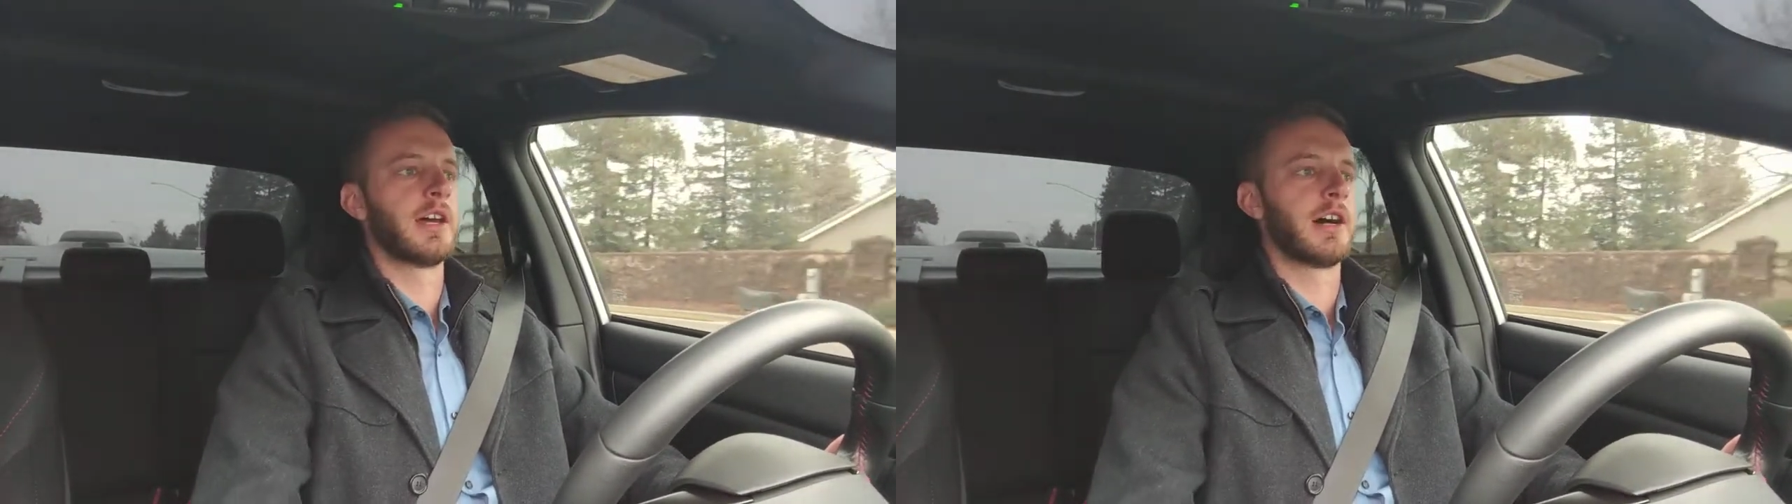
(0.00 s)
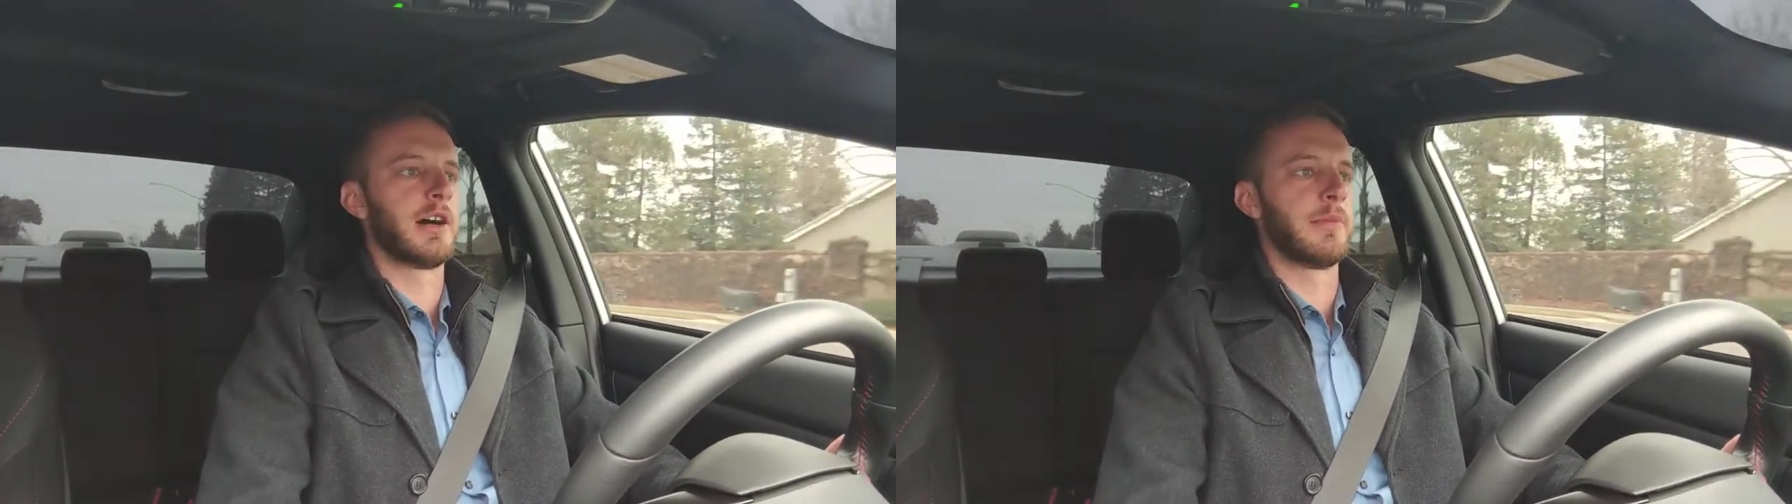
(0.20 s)

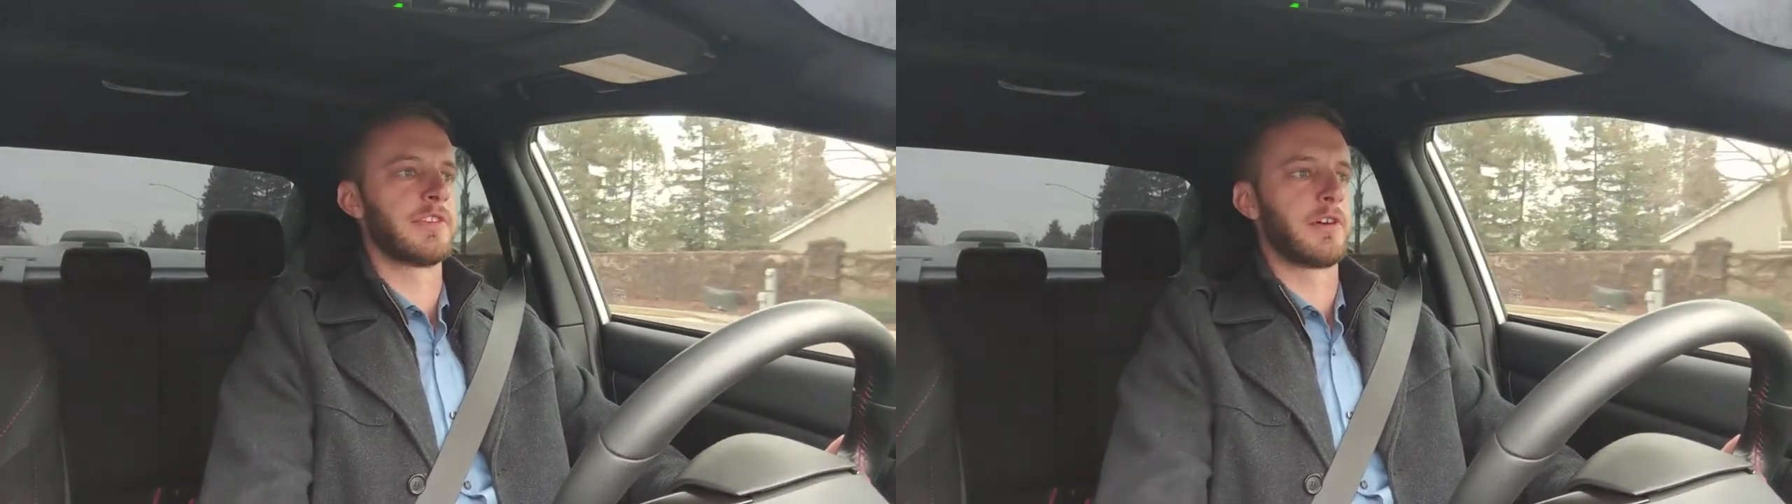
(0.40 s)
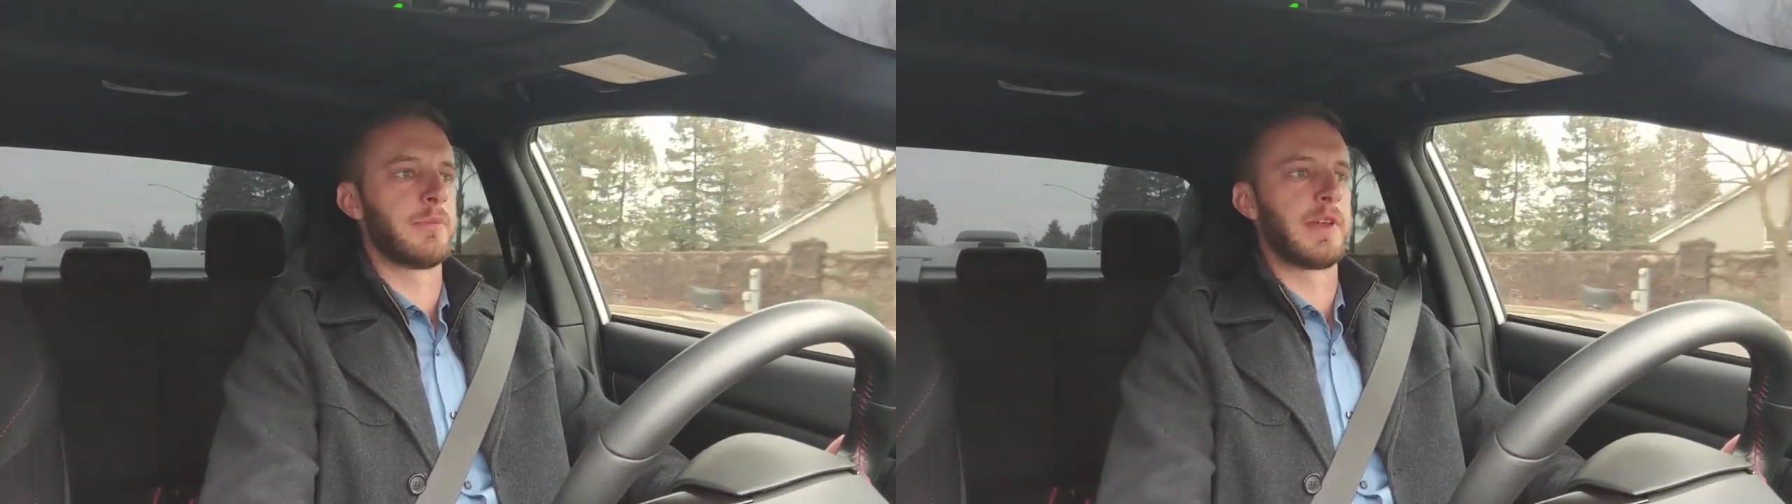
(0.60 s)

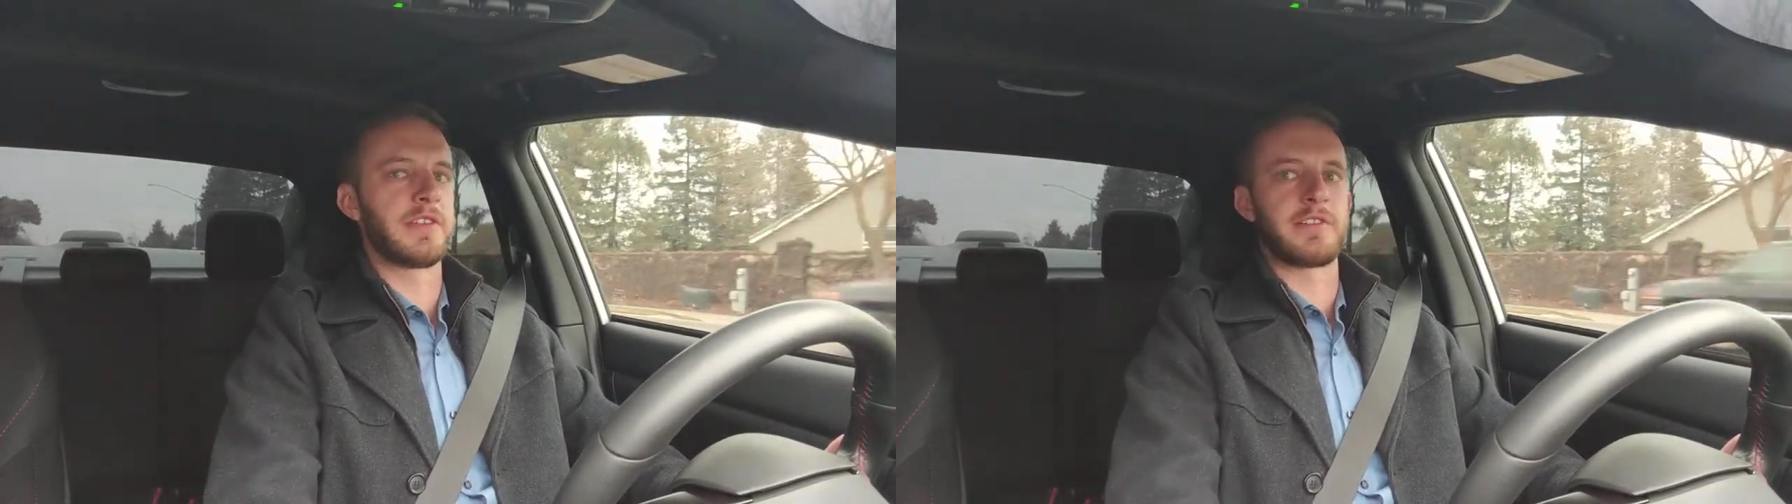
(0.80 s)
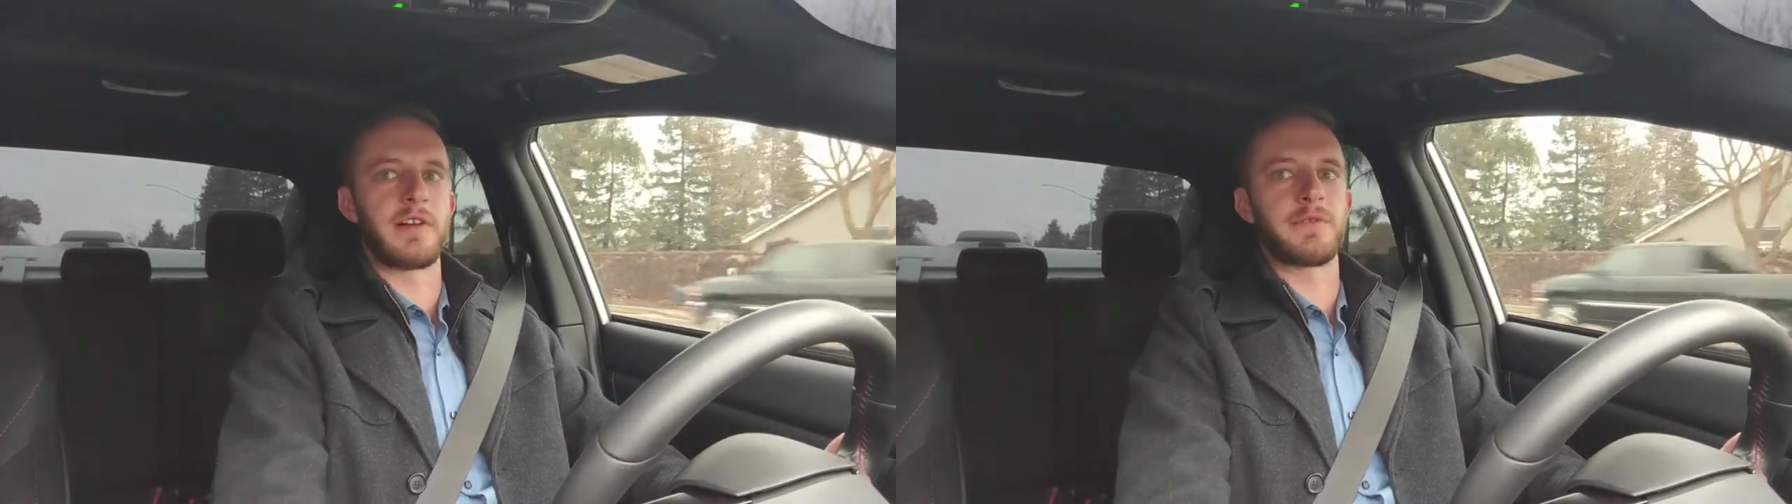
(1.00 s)
It's all
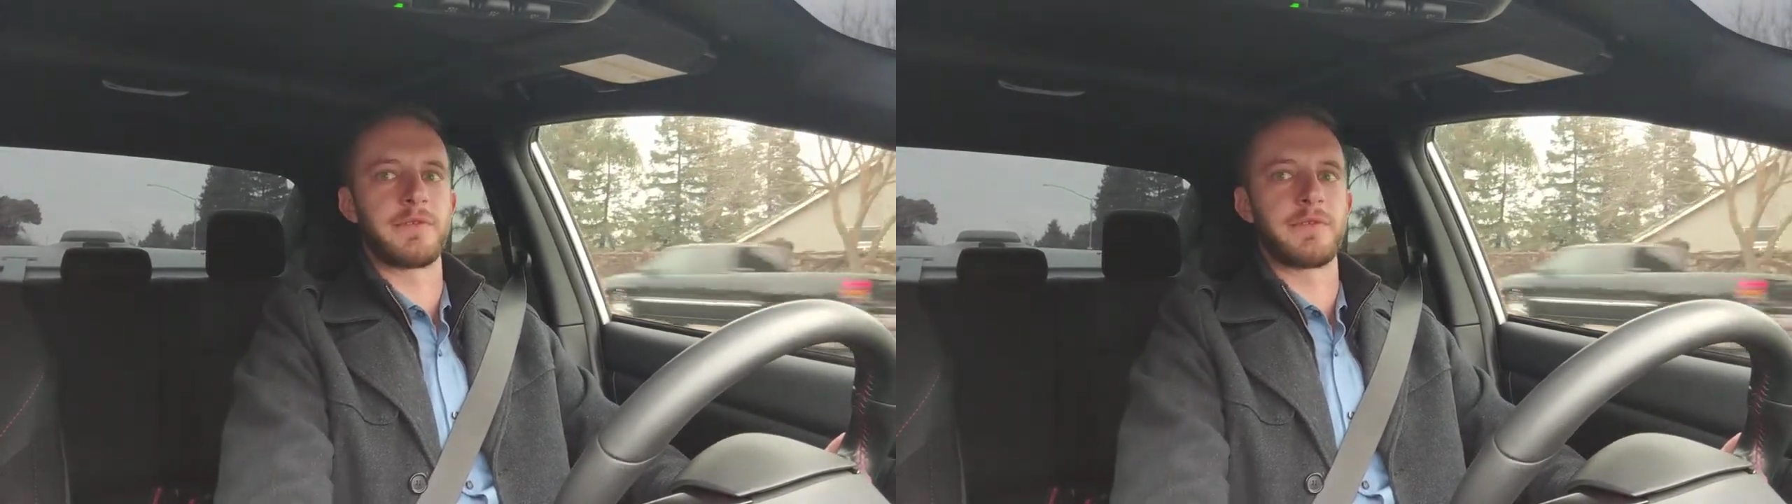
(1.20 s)
based off